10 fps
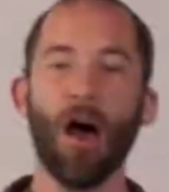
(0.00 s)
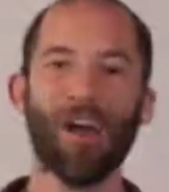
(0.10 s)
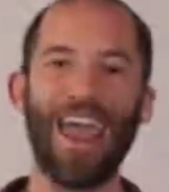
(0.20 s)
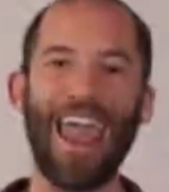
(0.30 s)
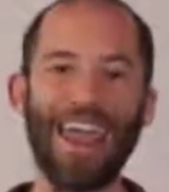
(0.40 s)

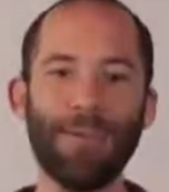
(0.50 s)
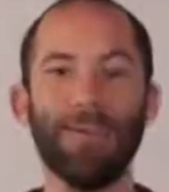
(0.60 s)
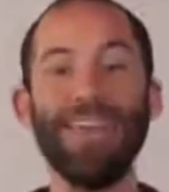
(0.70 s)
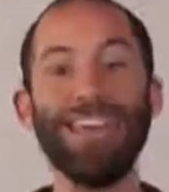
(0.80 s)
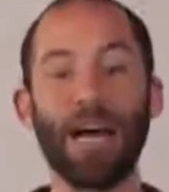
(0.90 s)
are
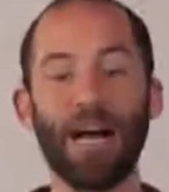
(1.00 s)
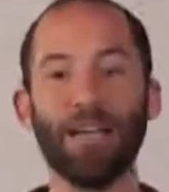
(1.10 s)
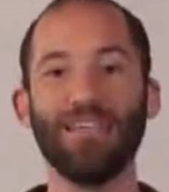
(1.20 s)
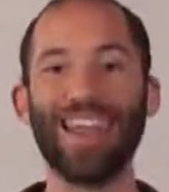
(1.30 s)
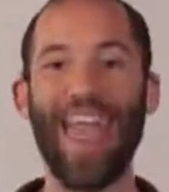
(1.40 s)

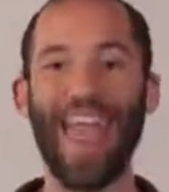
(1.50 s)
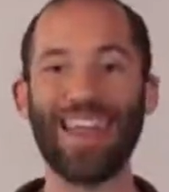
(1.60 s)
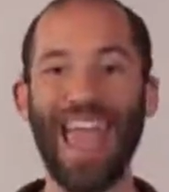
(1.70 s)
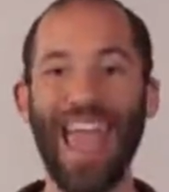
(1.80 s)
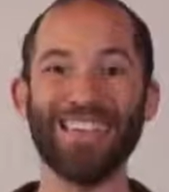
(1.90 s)
APIs
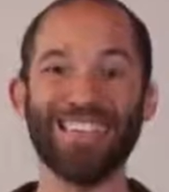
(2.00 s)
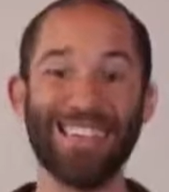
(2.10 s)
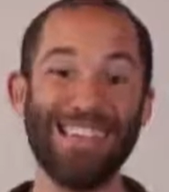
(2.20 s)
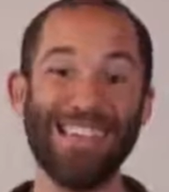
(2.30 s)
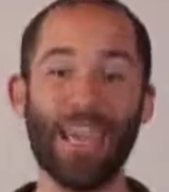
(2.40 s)
and
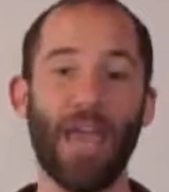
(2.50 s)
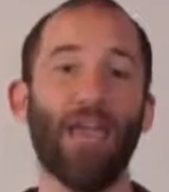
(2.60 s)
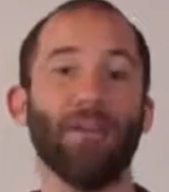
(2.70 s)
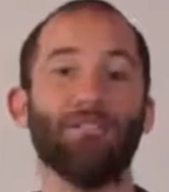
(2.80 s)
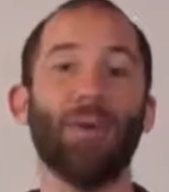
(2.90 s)
SDKs.